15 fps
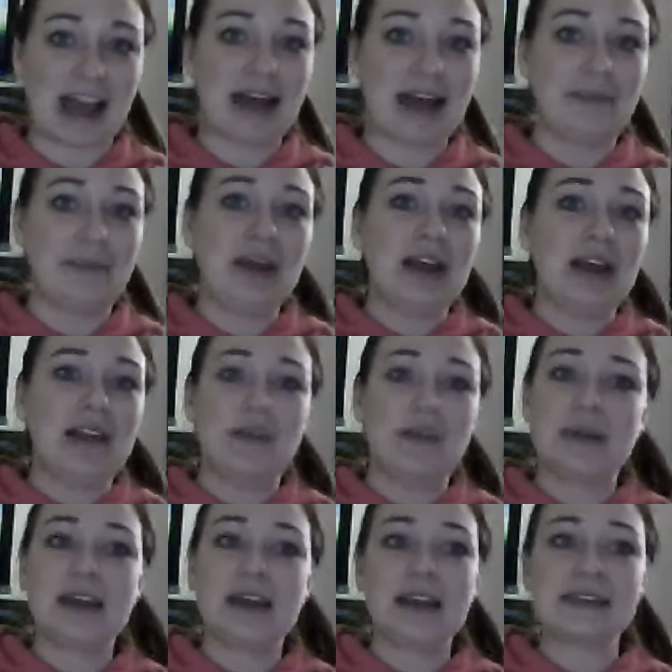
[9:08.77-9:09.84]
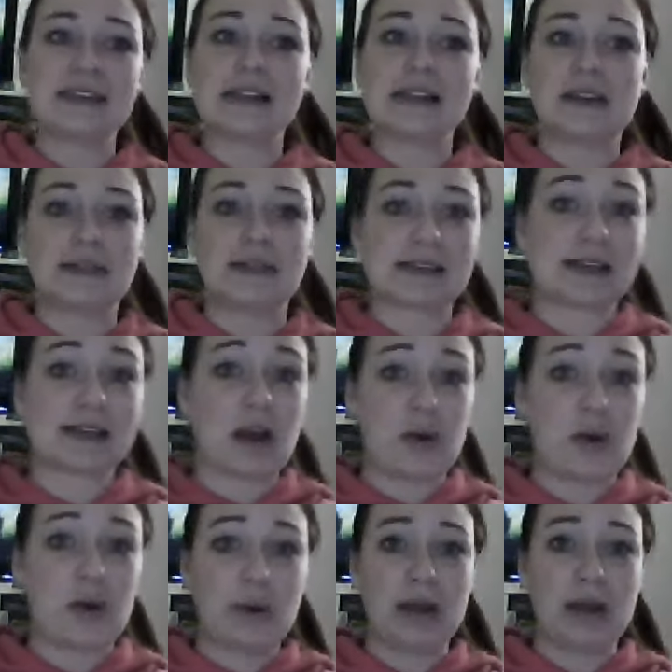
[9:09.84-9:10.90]
Um, the beginning is a little
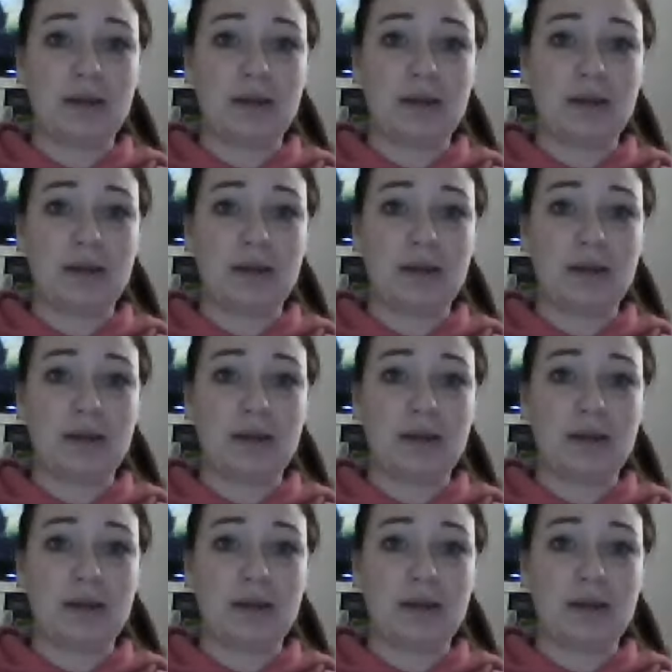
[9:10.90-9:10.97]
slow.